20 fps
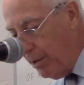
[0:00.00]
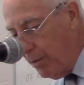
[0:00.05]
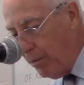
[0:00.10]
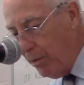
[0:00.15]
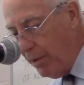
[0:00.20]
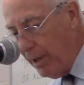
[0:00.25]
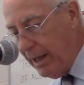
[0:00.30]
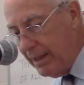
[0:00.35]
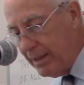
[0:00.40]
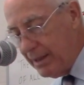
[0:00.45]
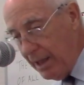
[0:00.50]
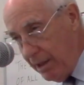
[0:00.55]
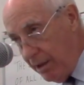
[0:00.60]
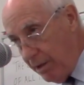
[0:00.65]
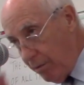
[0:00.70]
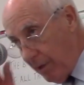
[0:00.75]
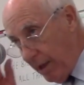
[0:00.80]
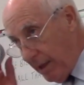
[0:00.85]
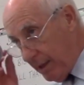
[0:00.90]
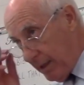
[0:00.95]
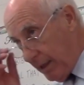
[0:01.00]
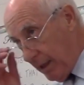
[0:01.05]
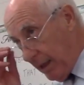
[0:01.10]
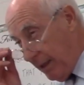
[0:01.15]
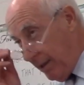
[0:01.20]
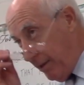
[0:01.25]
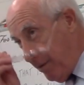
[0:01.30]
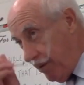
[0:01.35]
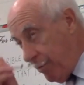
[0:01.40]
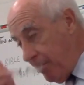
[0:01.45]
Well, that's
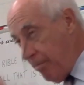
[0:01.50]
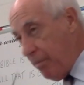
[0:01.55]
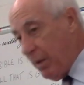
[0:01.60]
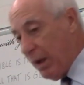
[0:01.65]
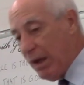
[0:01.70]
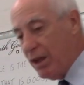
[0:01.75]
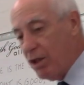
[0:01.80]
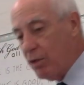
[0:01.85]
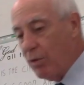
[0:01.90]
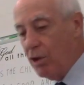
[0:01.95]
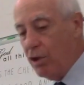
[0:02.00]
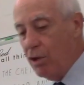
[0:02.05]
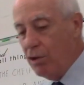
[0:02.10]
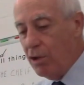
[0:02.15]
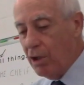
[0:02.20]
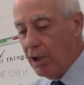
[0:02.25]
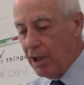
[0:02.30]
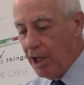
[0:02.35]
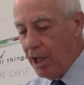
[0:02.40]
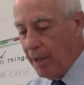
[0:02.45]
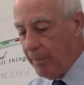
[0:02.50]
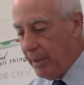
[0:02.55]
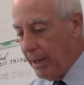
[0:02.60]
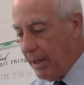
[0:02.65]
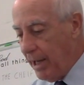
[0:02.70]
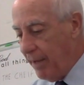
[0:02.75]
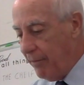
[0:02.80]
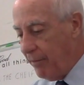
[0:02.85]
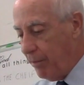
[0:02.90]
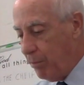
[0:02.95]
interesting, because when you look it up, I
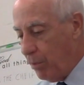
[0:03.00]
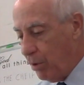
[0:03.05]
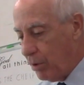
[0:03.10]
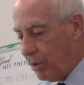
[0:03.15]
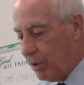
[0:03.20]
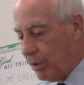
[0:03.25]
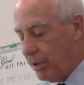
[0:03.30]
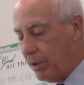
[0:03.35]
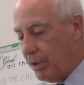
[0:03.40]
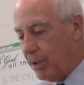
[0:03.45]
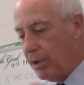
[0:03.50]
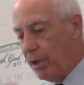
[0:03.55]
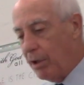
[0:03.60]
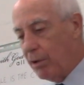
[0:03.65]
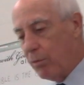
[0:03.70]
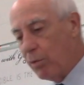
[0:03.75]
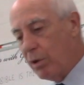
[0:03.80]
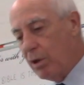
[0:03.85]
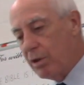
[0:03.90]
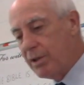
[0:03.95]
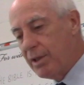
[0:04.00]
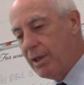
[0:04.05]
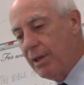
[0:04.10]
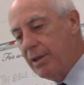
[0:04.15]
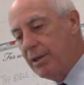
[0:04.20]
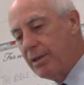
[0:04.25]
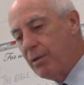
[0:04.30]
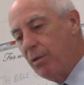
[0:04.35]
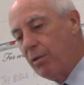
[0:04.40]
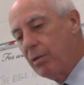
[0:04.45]
have a book,
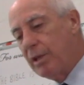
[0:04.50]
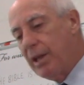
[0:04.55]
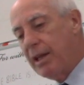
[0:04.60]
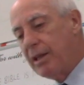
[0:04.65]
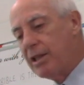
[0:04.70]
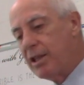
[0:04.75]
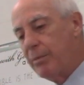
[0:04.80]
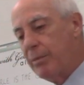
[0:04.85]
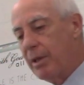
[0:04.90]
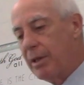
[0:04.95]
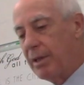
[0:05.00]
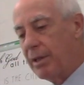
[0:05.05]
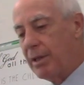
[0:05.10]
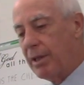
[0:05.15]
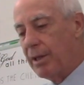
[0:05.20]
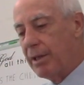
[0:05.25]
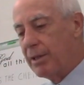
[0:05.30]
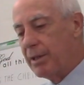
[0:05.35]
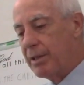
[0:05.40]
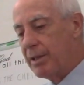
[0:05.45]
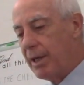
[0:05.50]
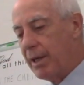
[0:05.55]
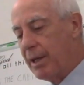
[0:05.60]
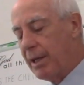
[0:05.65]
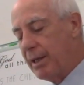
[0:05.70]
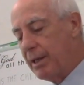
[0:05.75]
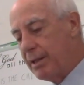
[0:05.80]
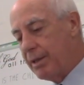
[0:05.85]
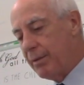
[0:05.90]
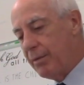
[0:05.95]
Wilson's Old Testament
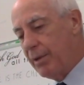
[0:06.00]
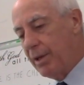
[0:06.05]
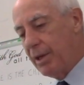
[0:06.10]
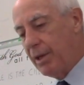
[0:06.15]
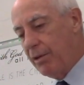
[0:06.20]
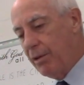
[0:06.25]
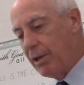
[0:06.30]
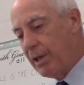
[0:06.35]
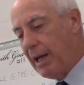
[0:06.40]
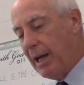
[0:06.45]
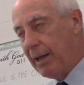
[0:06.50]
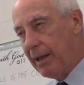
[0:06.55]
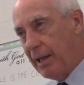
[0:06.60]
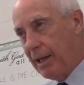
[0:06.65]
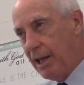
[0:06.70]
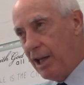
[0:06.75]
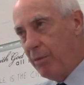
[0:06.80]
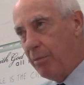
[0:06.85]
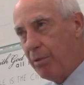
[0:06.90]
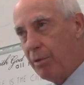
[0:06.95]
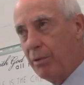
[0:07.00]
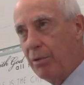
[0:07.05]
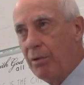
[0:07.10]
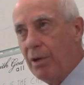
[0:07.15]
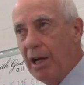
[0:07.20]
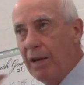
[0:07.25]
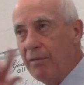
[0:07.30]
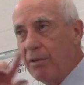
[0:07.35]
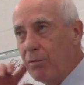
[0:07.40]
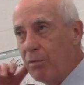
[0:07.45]
Studies, where you can look at the Hebrew,
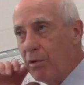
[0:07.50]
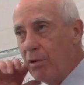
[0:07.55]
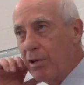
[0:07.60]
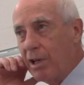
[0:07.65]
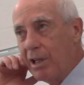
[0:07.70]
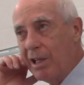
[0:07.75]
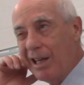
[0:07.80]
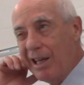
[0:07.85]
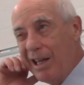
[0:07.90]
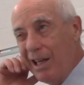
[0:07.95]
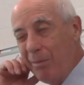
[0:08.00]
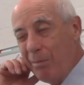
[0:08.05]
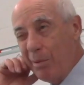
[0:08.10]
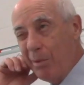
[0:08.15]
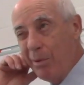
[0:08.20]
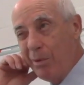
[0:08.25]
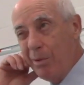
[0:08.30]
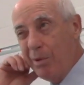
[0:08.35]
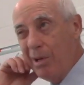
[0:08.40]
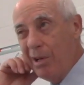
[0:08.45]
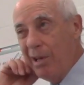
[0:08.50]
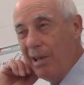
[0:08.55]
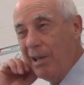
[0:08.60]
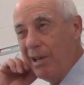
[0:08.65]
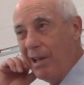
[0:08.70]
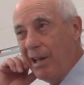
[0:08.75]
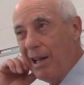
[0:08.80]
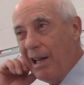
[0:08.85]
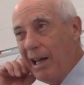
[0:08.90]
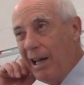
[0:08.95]
every word in the Hebrew,
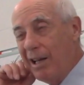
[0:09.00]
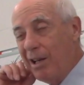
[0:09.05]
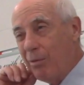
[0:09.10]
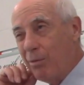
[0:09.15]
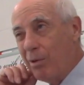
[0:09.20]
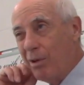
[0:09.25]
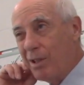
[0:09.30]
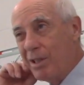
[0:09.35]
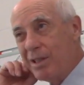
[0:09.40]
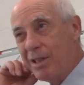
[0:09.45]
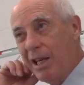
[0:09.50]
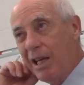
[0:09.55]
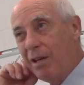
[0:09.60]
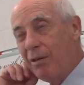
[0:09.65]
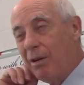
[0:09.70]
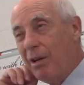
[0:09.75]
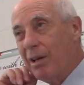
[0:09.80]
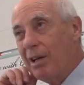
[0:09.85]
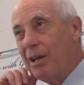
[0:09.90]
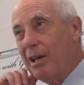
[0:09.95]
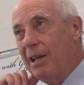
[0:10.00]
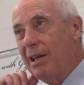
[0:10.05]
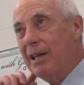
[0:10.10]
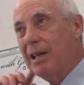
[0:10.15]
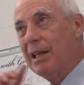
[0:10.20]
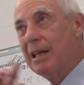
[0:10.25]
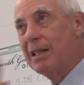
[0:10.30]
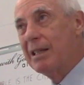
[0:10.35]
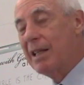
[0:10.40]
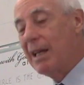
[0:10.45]
and the word secret.
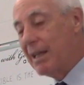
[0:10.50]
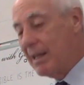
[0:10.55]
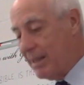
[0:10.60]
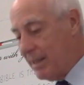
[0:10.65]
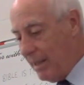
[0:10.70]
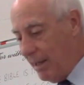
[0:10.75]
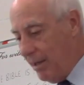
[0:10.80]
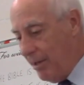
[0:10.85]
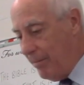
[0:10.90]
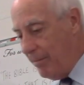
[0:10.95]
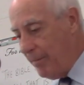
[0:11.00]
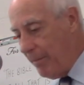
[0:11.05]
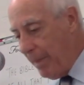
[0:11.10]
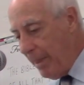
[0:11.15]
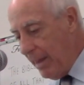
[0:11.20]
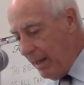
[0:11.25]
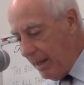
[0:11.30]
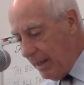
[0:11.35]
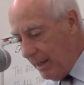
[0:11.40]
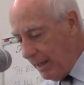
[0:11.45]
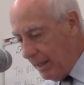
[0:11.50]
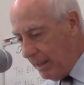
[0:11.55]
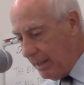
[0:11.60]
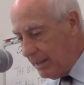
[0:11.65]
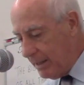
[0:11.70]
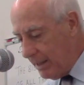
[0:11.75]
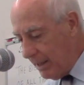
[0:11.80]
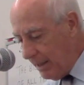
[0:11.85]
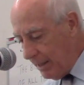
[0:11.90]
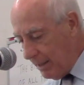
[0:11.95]
He says
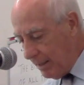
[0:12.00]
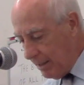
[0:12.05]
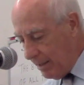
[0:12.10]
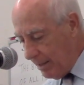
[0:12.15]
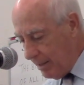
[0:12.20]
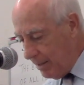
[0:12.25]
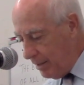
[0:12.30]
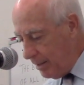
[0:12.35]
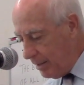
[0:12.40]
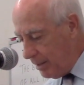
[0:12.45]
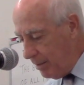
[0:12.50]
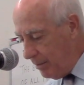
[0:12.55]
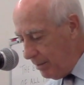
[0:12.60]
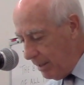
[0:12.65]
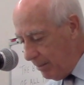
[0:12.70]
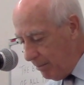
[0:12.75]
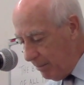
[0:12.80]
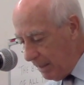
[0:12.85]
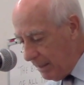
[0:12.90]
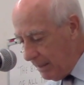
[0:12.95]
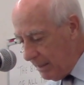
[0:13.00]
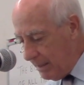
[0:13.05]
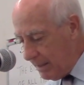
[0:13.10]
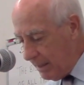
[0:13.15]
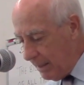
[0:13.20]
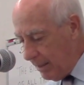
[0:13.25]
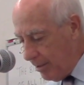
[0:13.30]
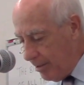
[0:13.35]
it means